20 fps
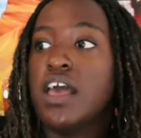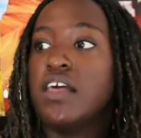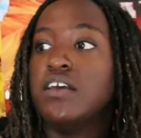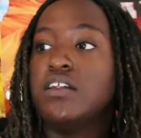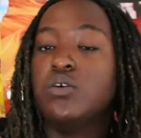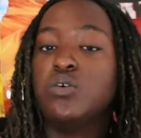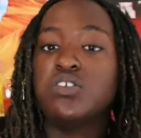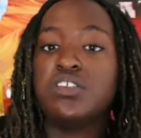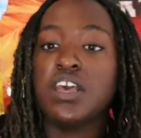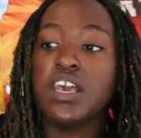
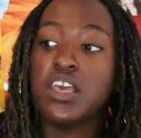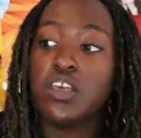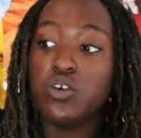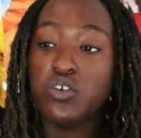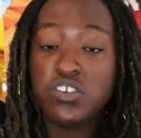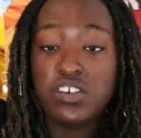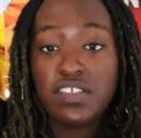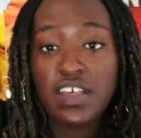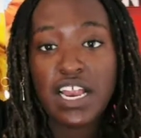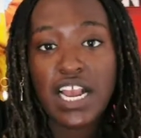And then he was
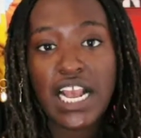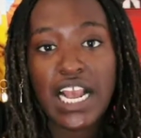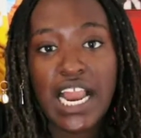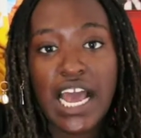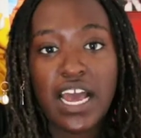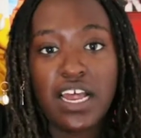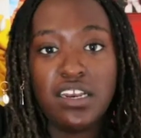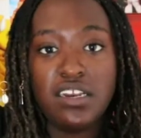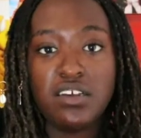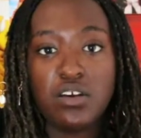like, you see that
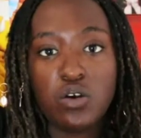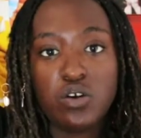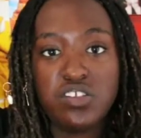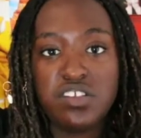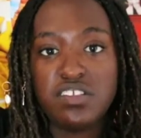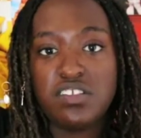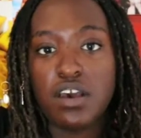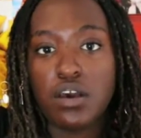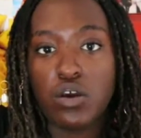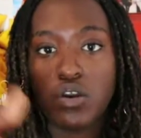land,
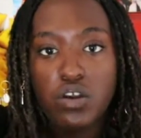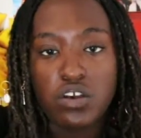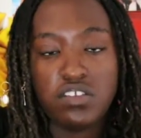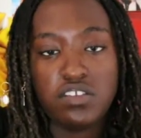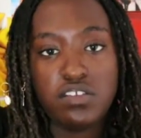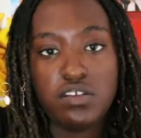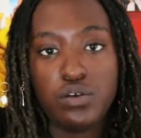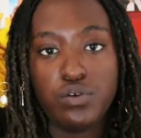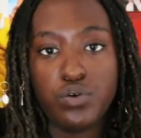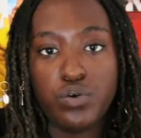because it's
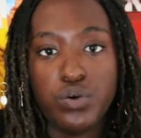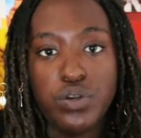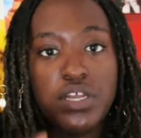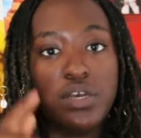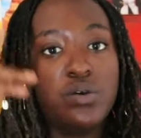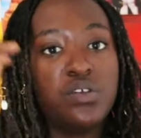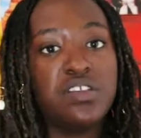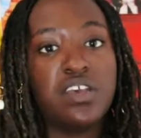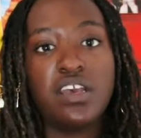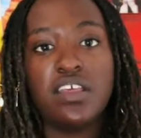across the
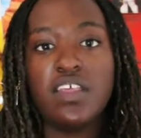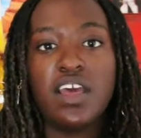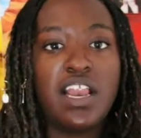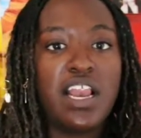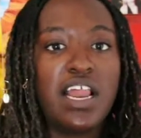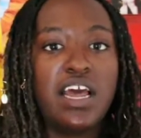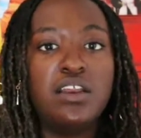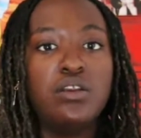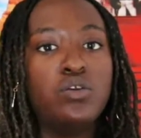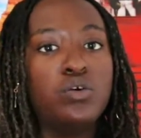road, he was like,
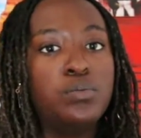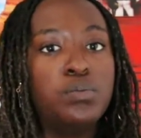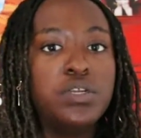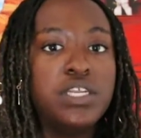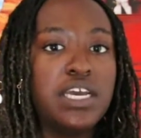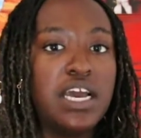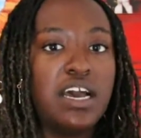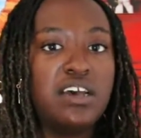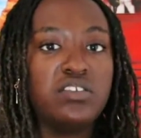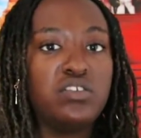that land
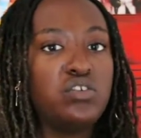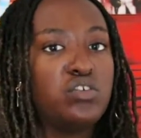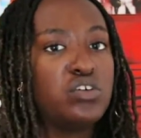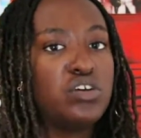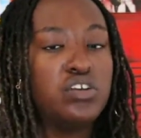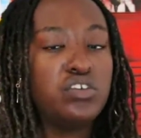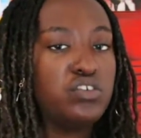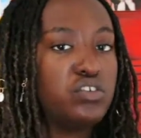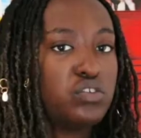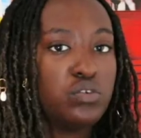nobody asked,
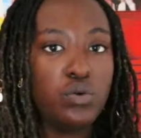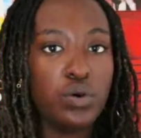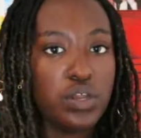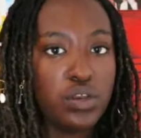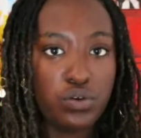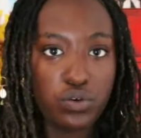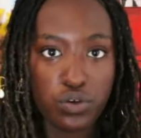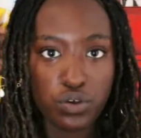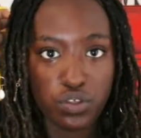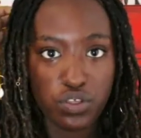you can just
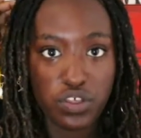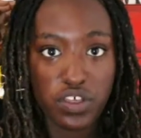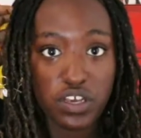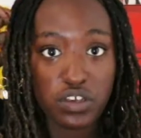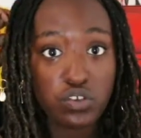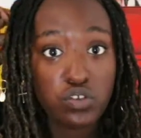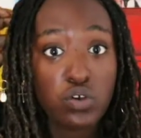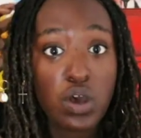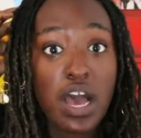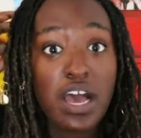go and do your
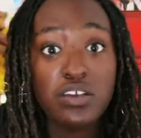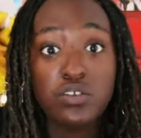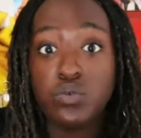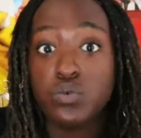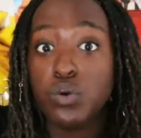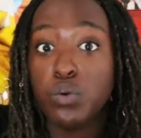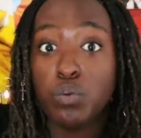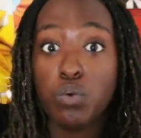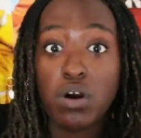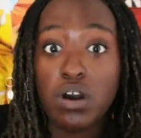thing. So
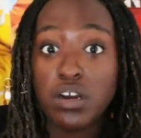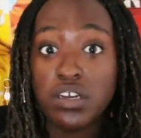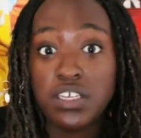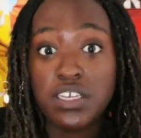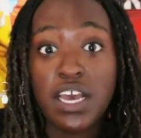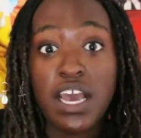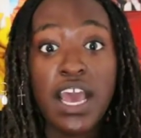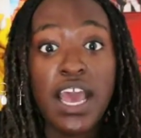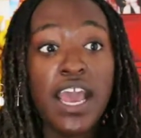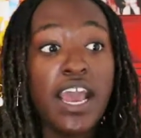as we
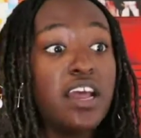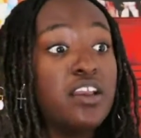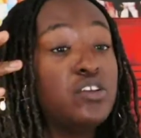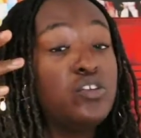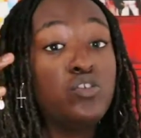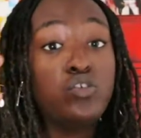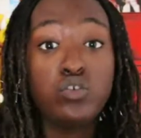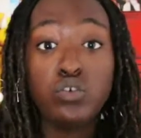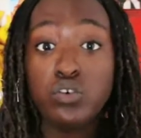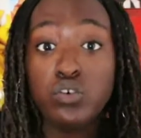walked,
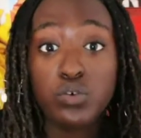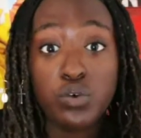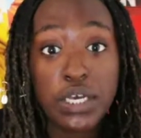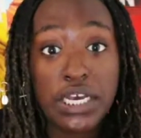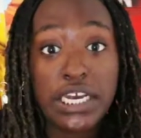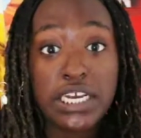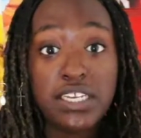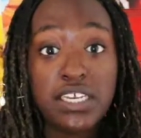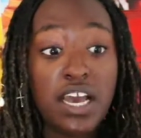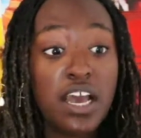and true to
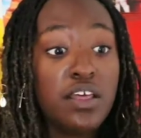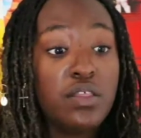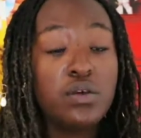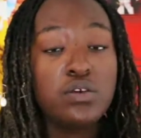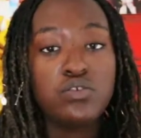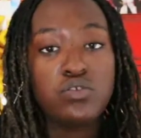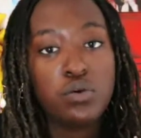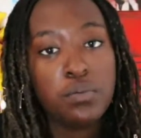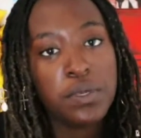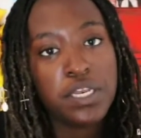it,
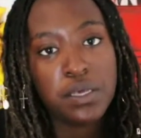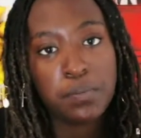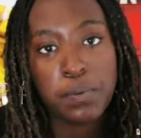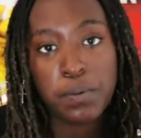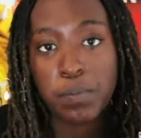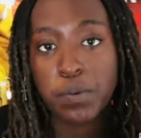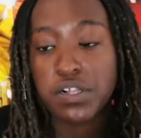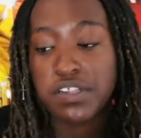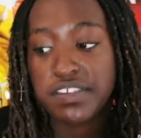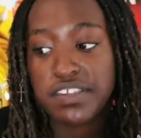there were so
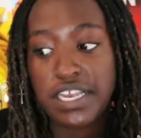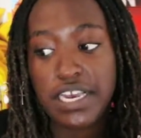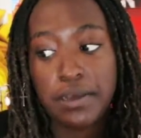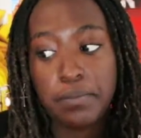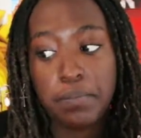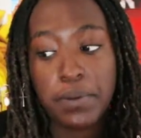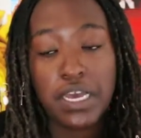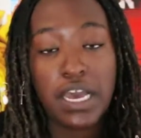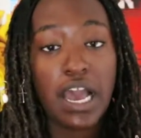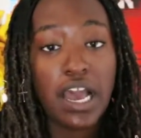many people
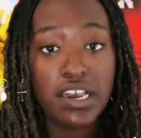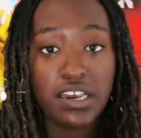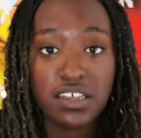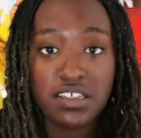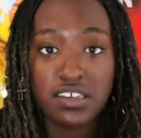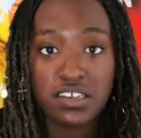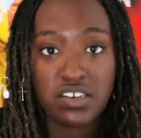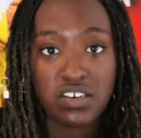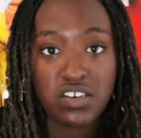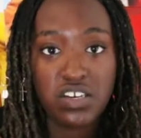sleeping
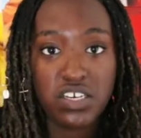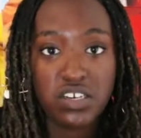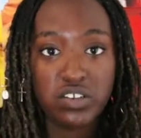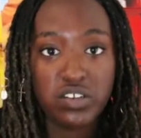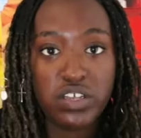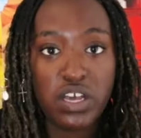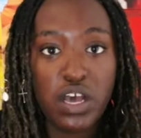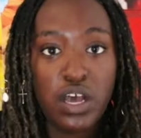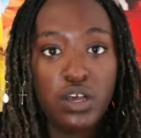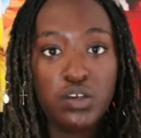under the
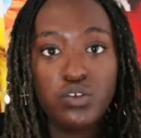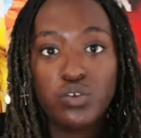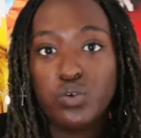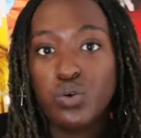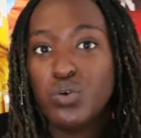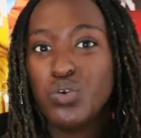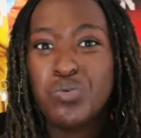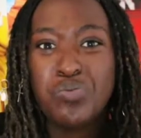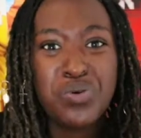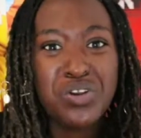trees,
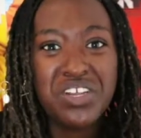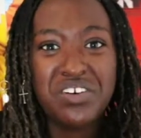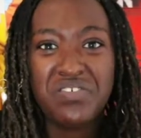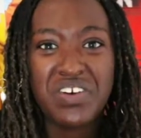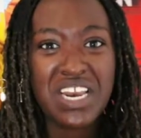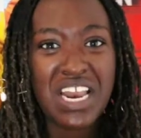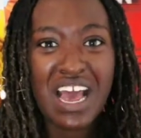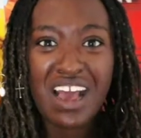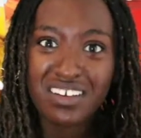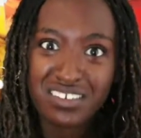so
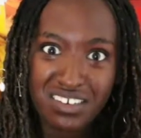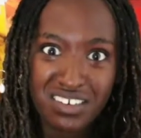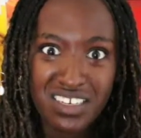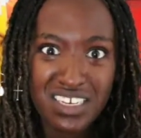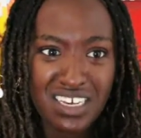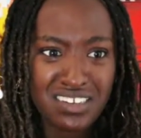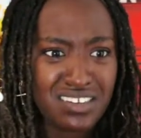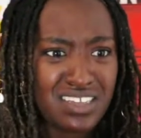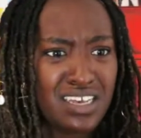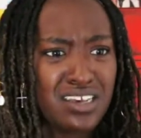nobody even
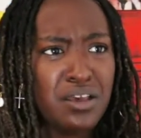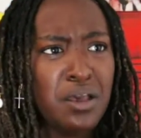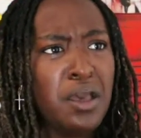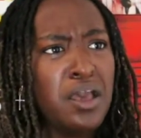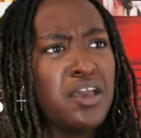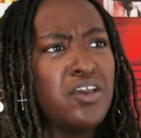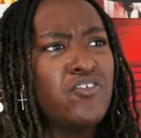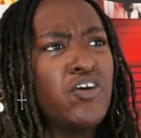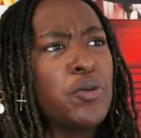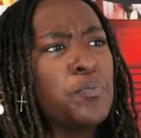asked us. Like,
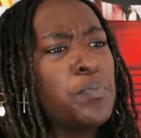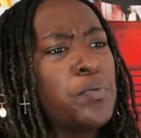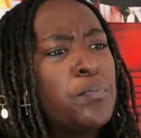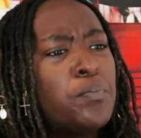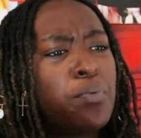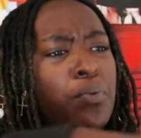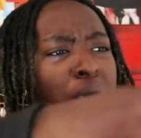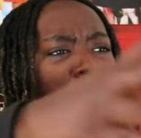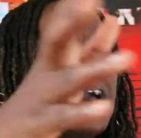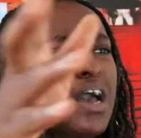
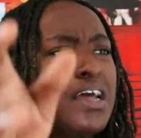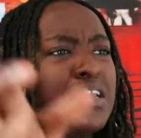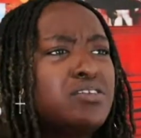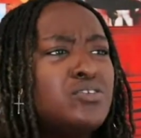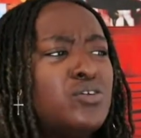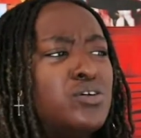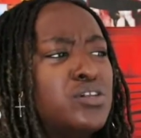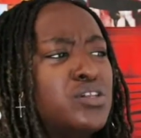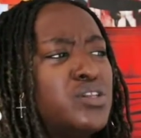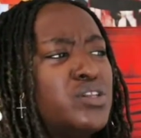even
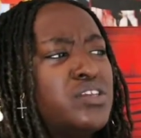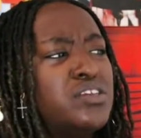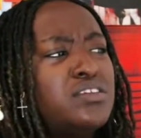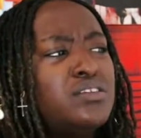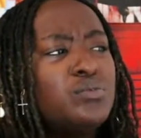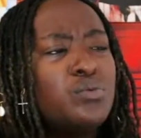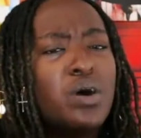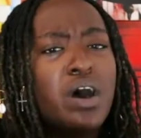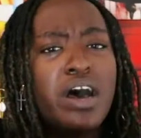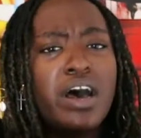cattle
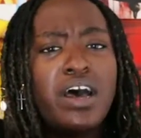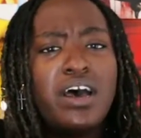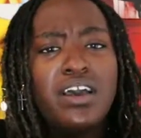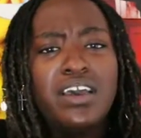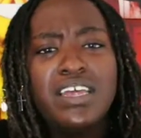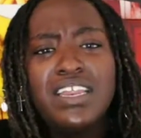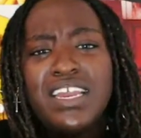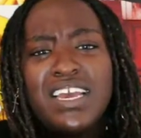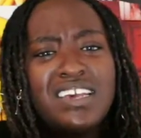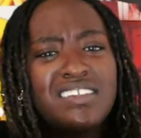
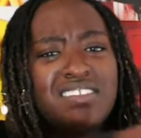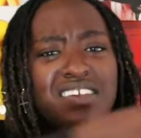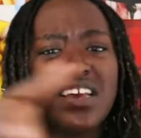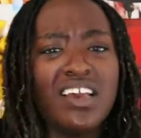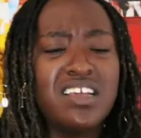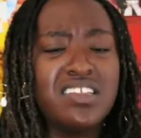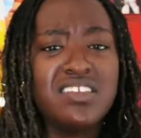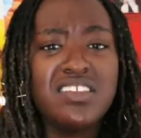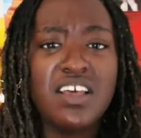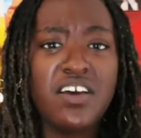were
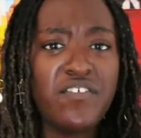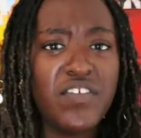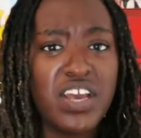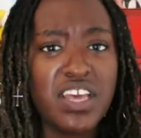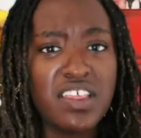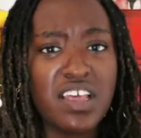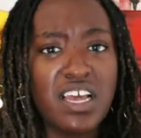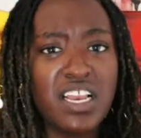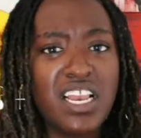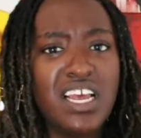grazing and
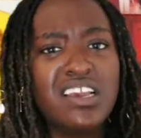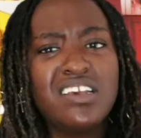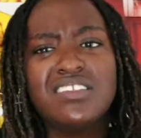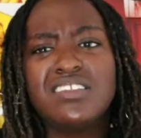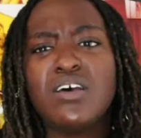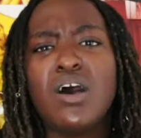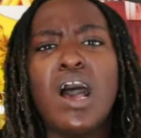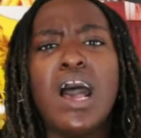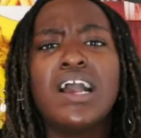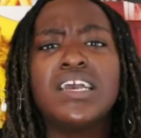stuff like that.
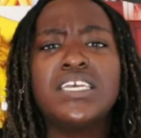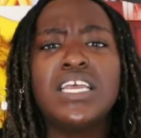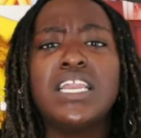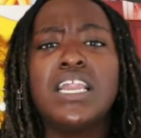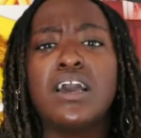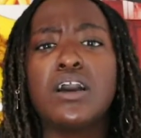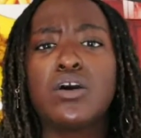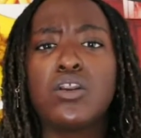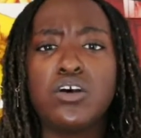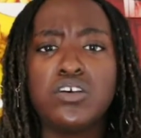Like, it's
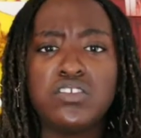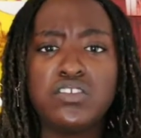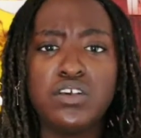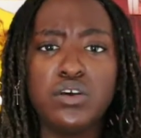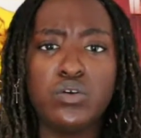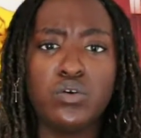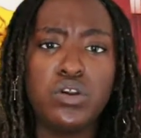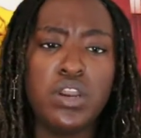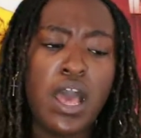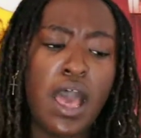actually
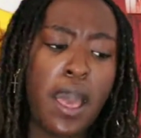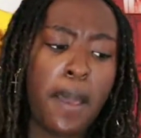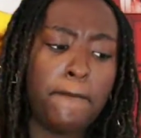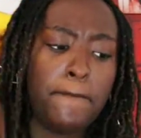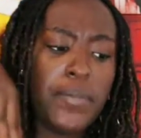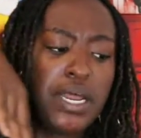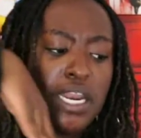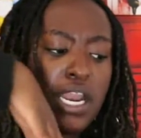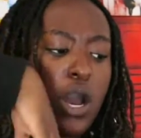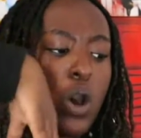across the road,
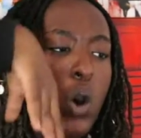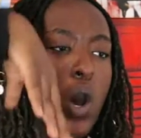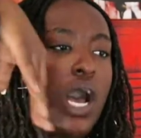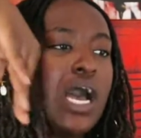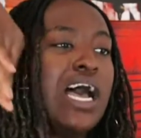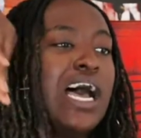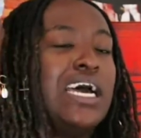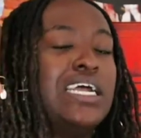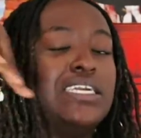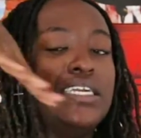but
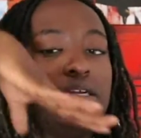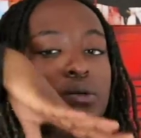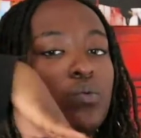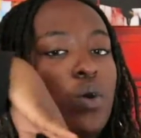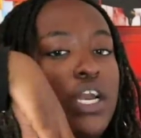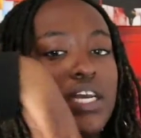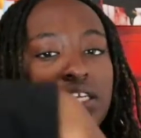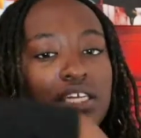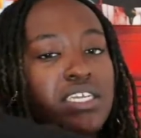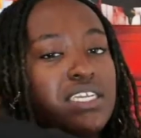now
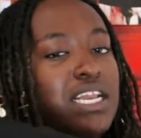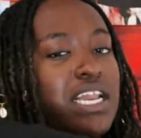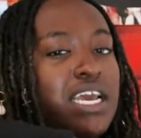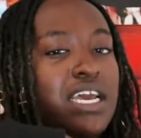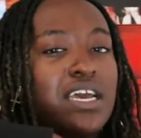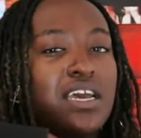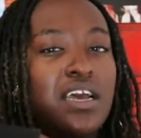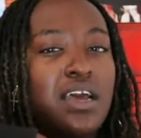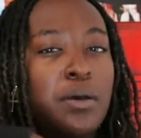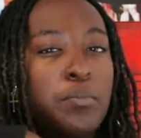at quite
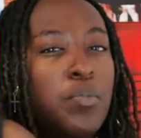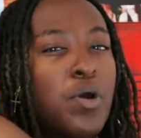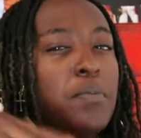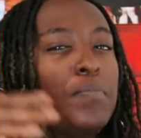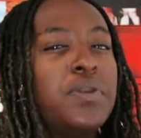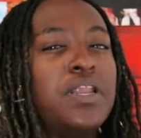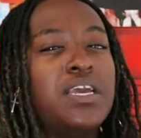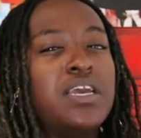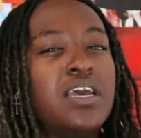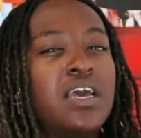like
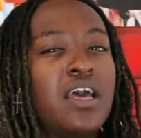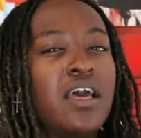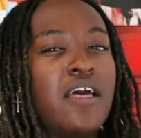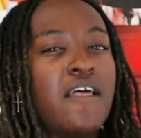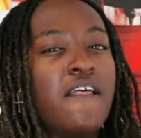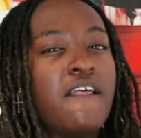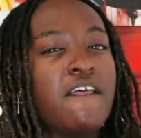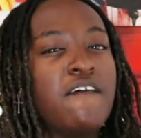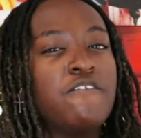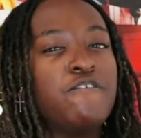probably
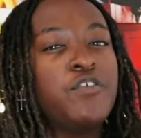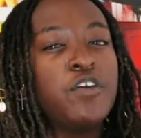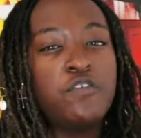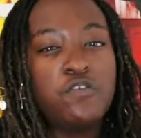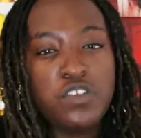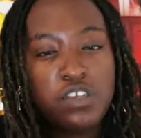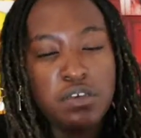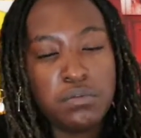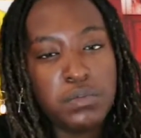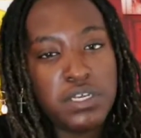
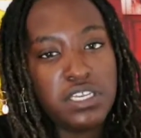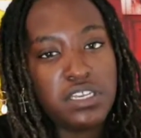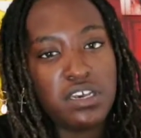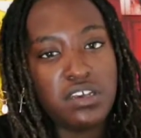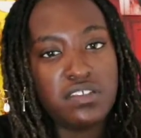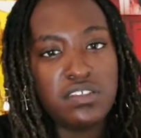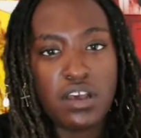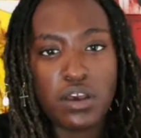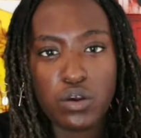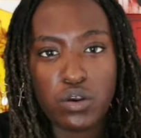50
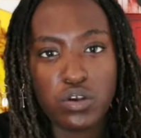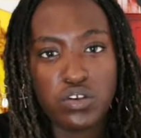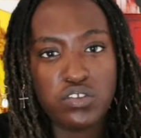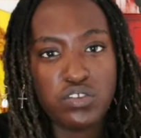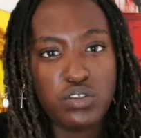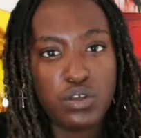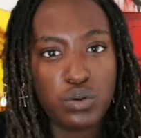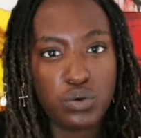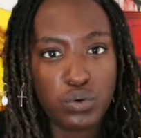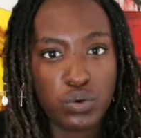meters
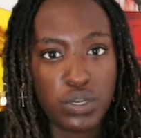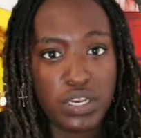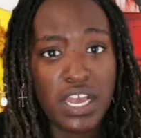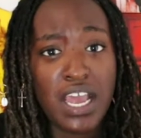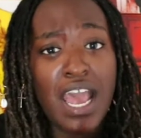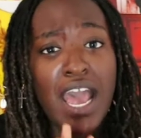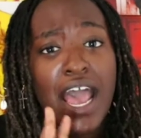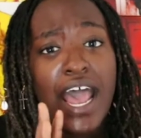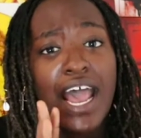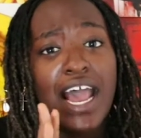across the road.